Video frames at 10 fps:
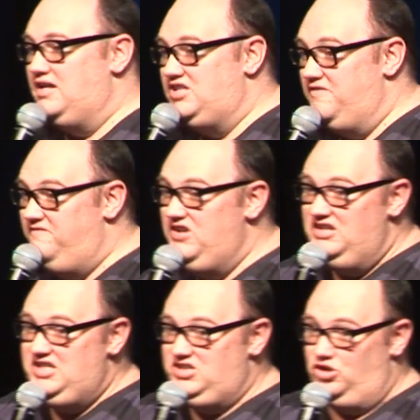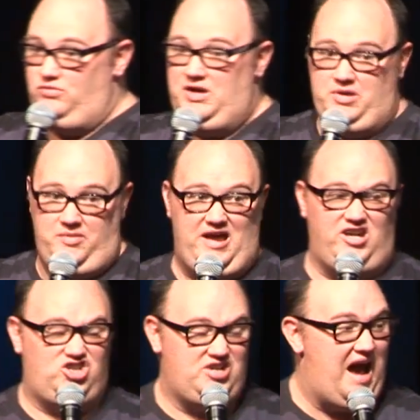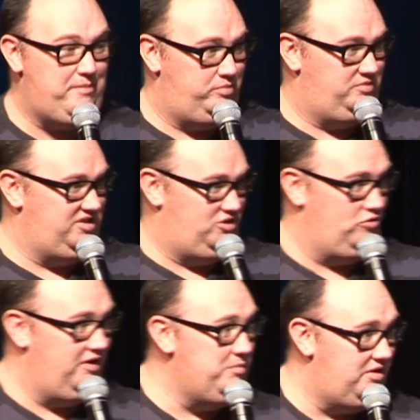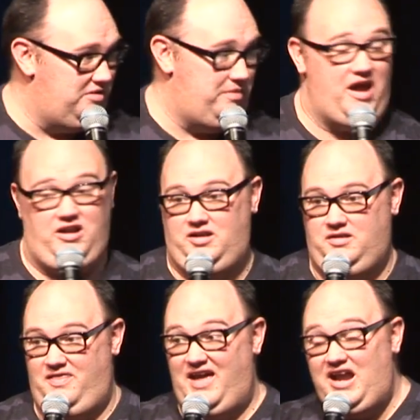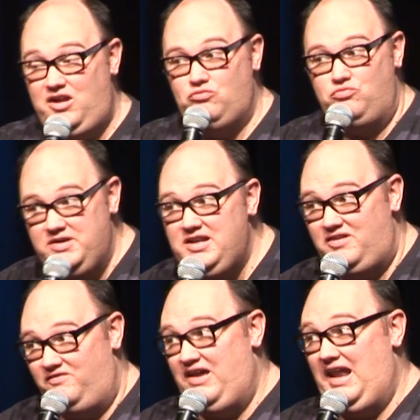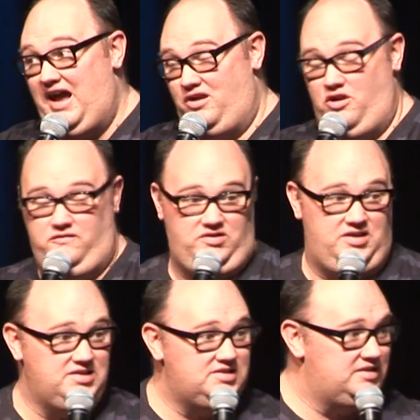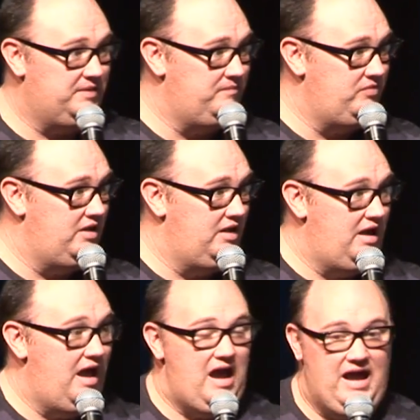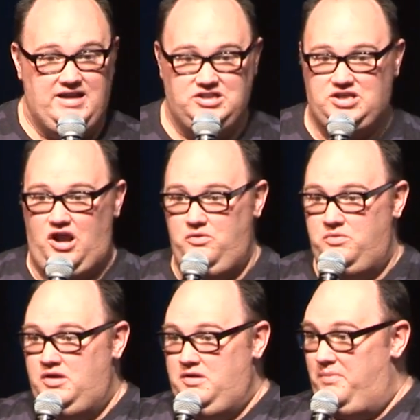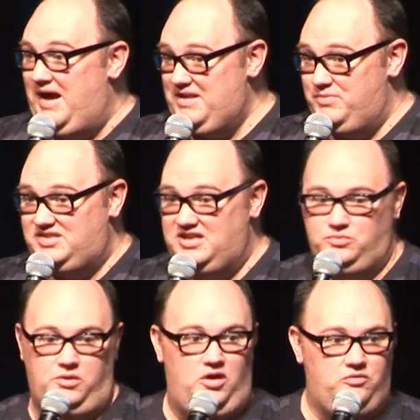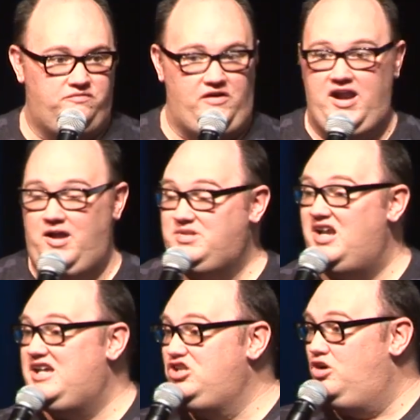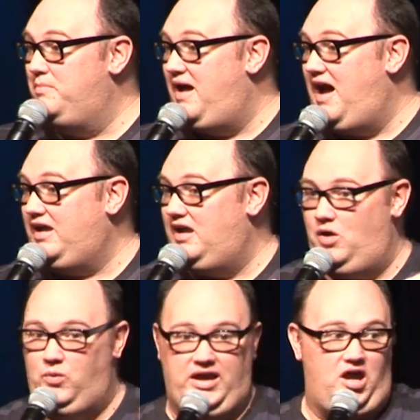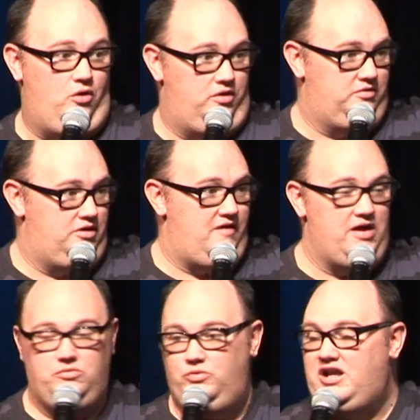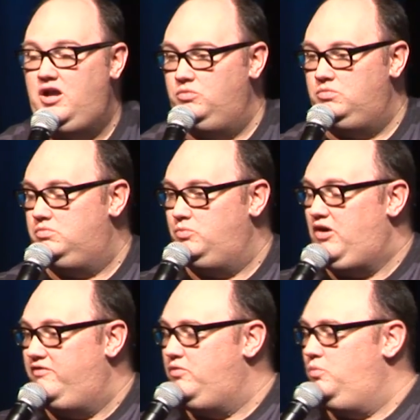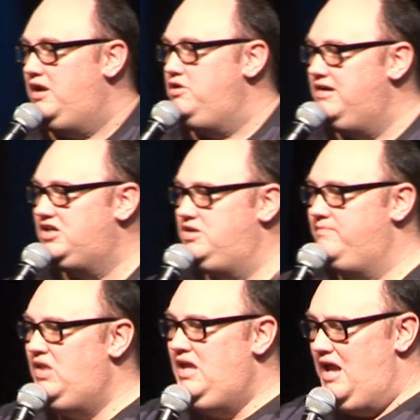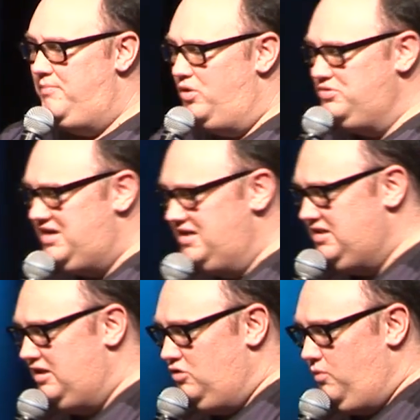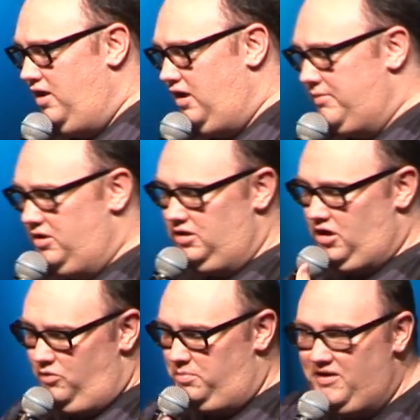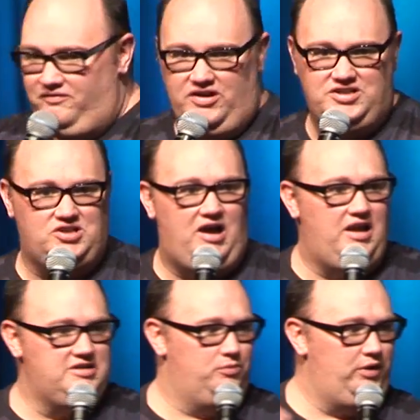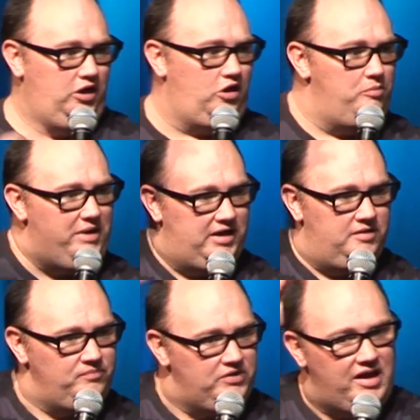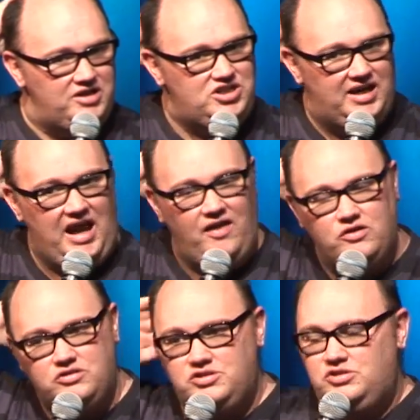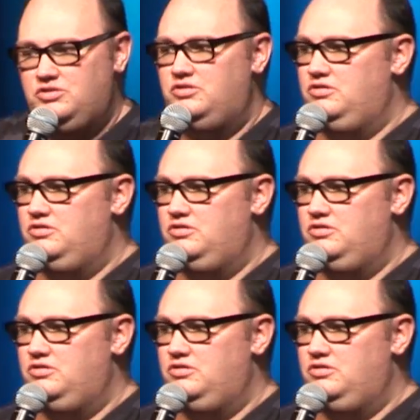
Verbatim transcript: a severe disagreement about, a sharp disagreement about it. They really fell out over this. And so Barnabas says, Well, fine, I'm taking John Mark and we're going. And they, we go, went off in one direction. And Paul says, Well, I'm going to go with my friend Silas and we're going to go back and check out those